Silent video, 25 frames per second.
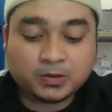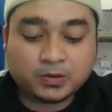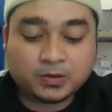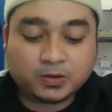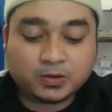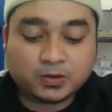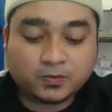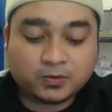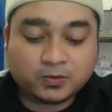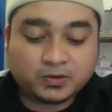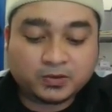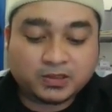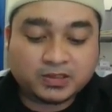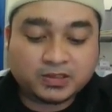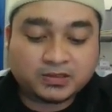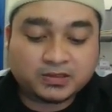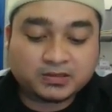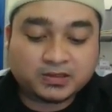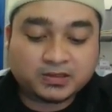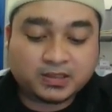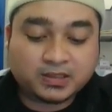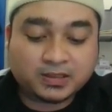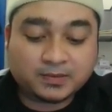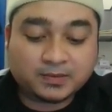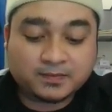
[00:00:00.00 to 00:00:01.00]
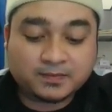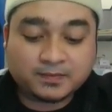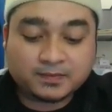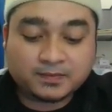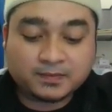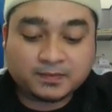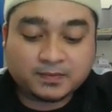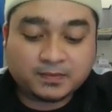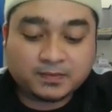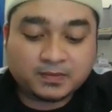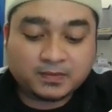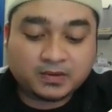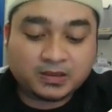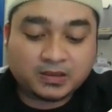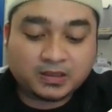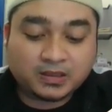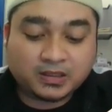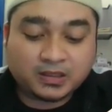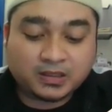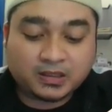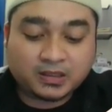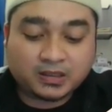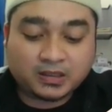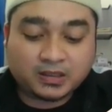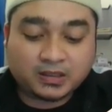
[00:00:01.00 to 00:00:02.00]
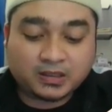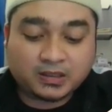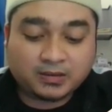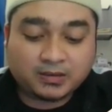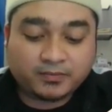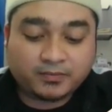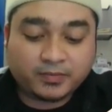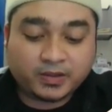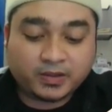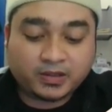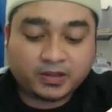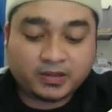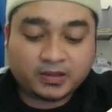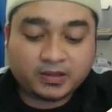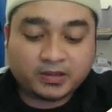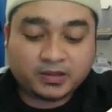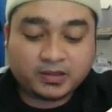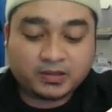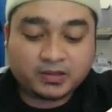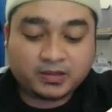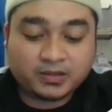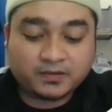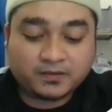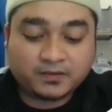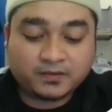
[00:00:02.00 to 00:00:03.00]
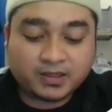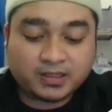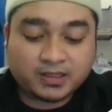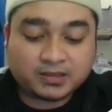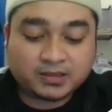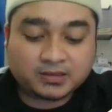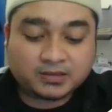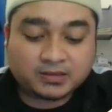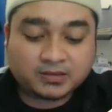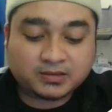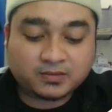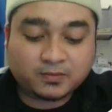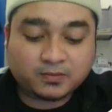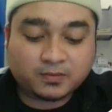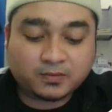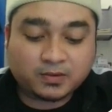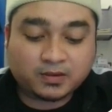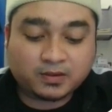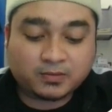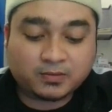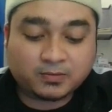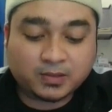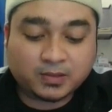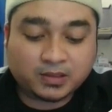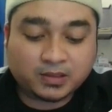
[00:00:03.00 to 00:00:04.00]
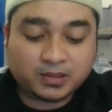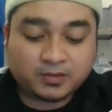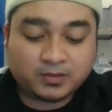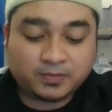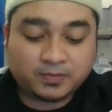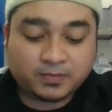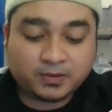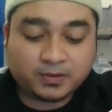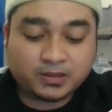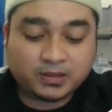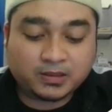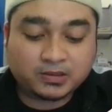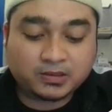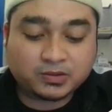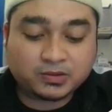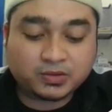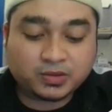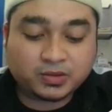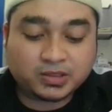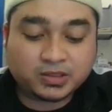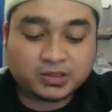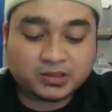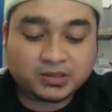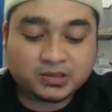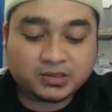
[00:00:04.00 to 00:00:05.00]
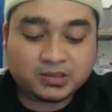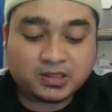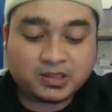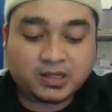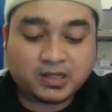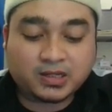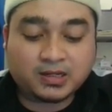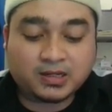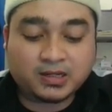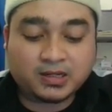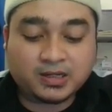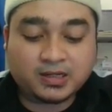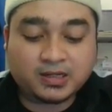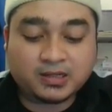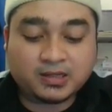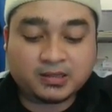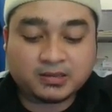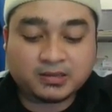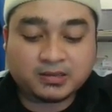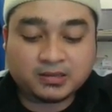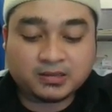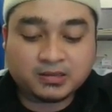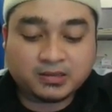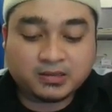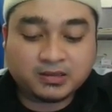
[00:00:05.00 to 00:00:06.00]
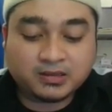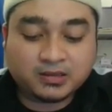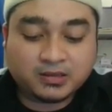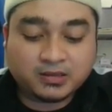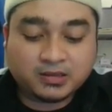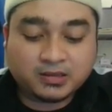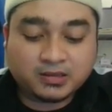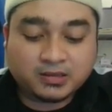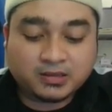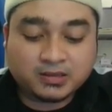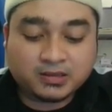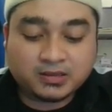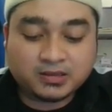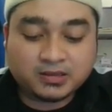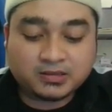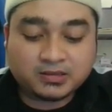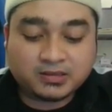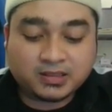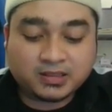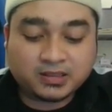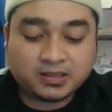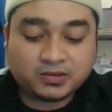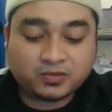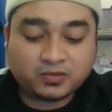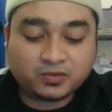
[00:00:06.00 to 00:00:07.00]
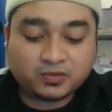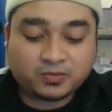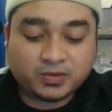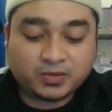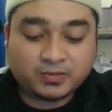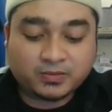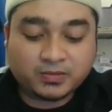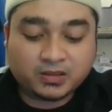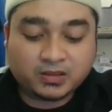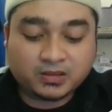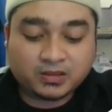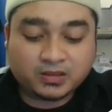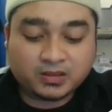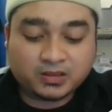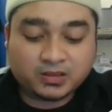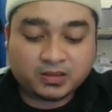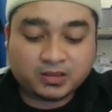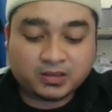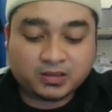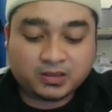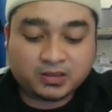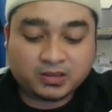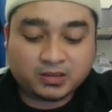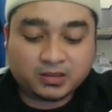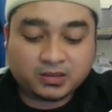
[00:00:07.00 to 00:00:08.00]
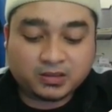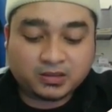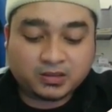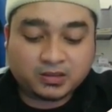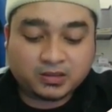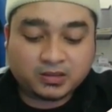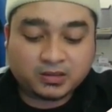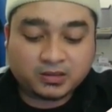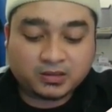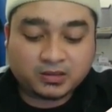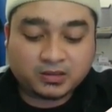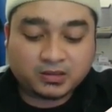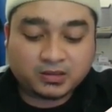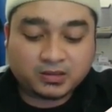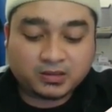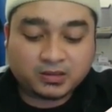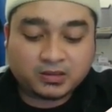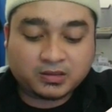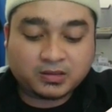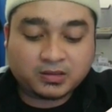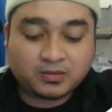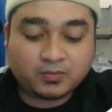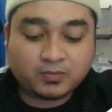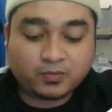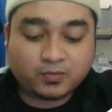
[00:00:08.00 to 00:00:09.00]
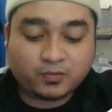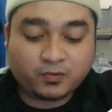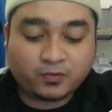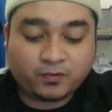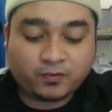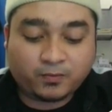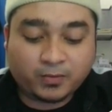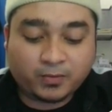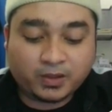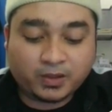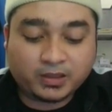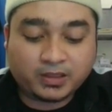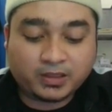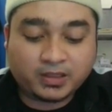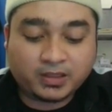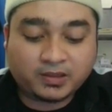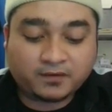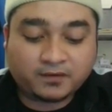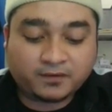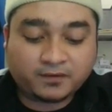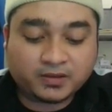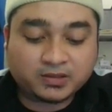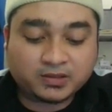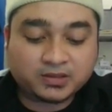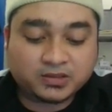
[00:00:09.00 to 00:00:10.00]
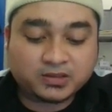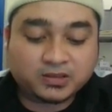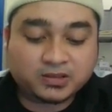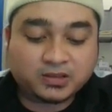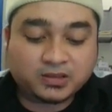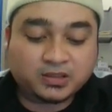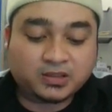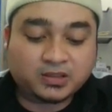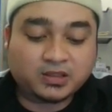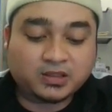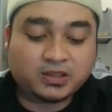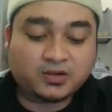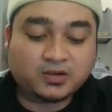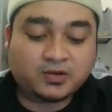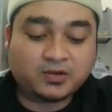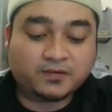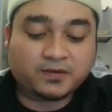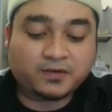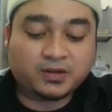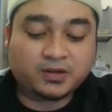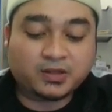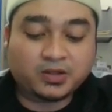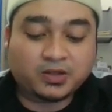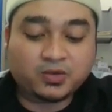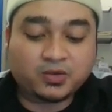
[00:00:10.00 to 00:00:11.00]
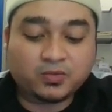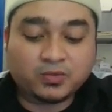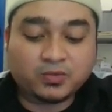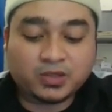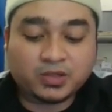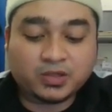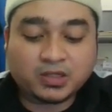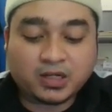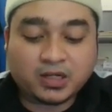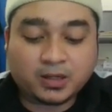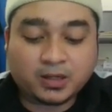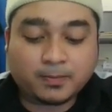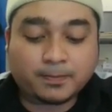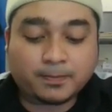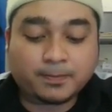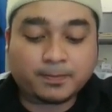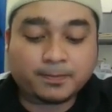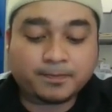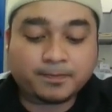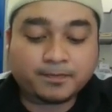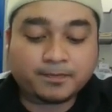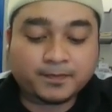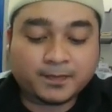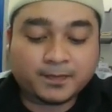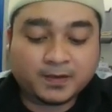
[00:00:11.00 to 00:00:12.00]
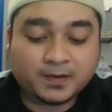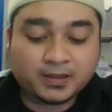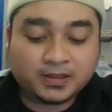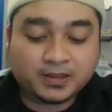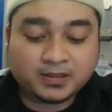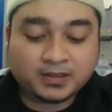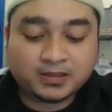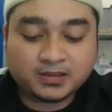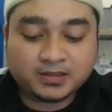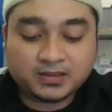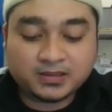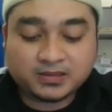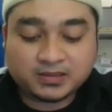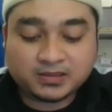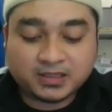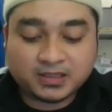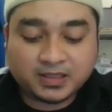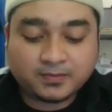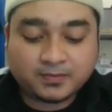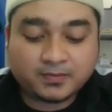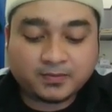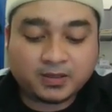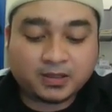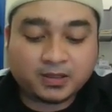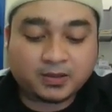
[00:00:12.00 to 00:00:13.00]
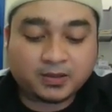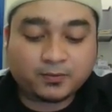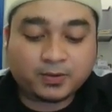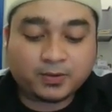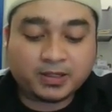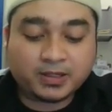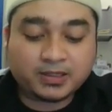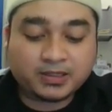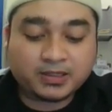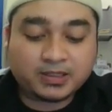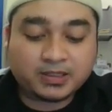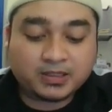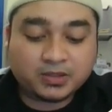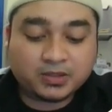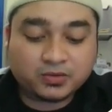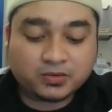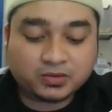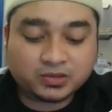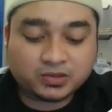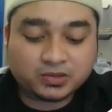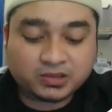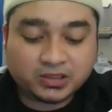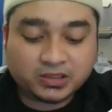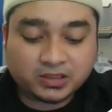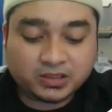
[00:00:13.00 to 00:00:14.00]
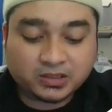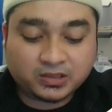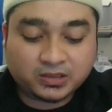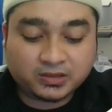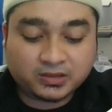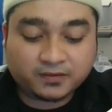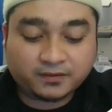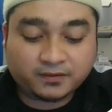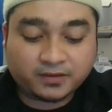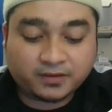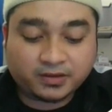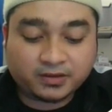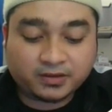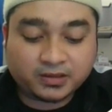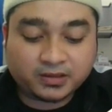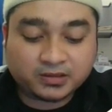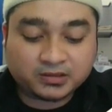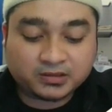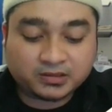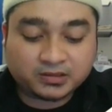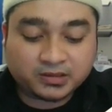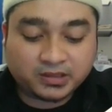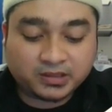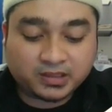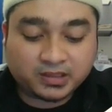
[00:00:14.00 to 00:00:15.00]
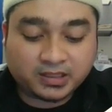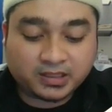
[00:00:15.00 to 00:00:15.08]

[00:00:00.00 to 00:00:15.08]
Robotics arm are mechanical device with multiple joints and limbs designed to mimic the movement and functionality of a human arm. These arms are widely used in various